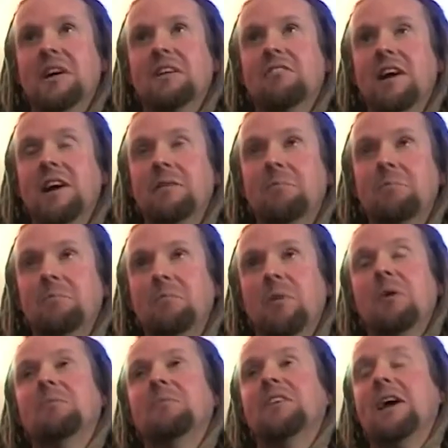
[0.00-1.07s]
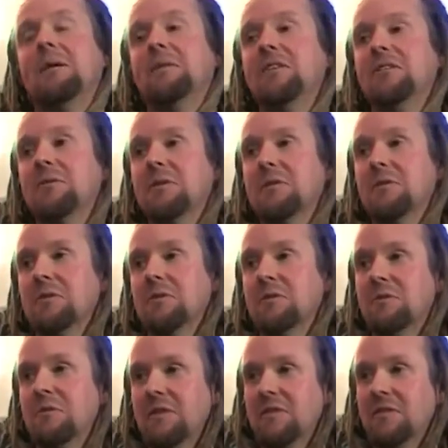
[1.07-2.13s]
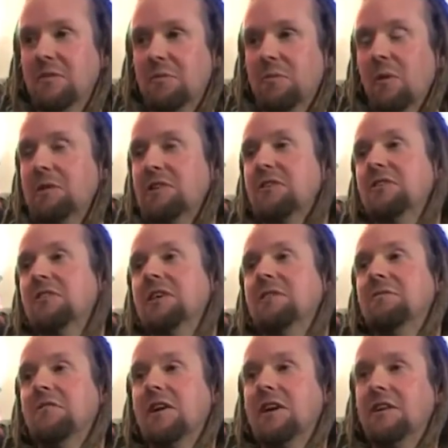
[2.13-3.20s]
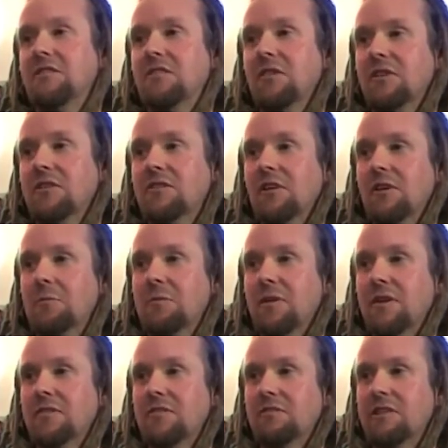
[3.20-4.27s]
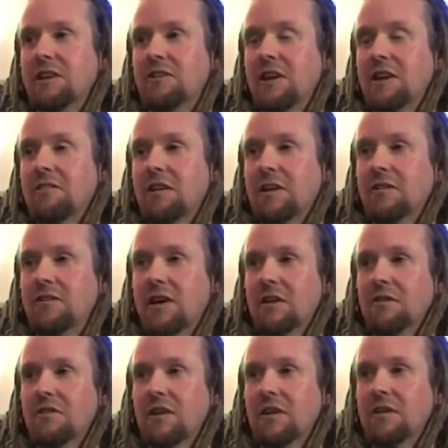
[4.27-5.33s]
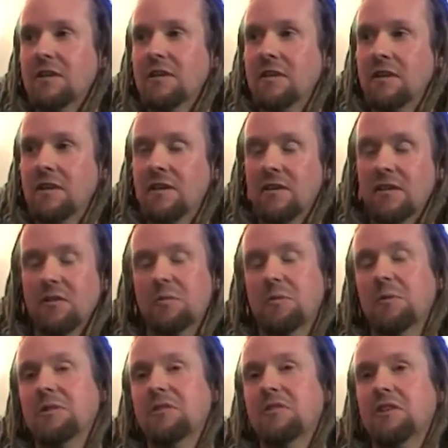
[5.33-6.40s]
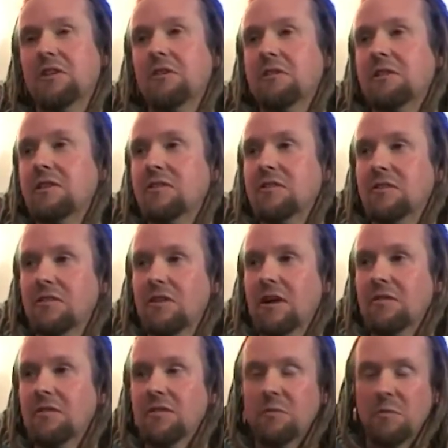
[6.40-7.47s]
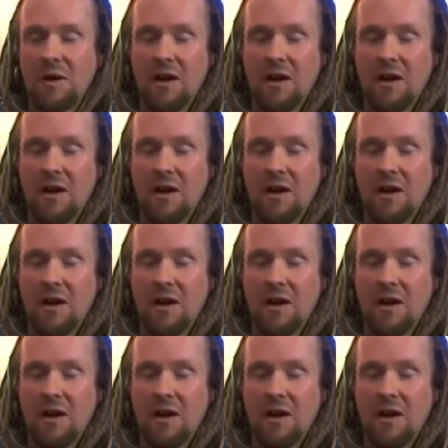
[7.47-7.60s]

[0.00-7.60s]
IRA bomb damage, which was probably just an in, inside job, like to regenerate yeah. the town centre. It's probably security services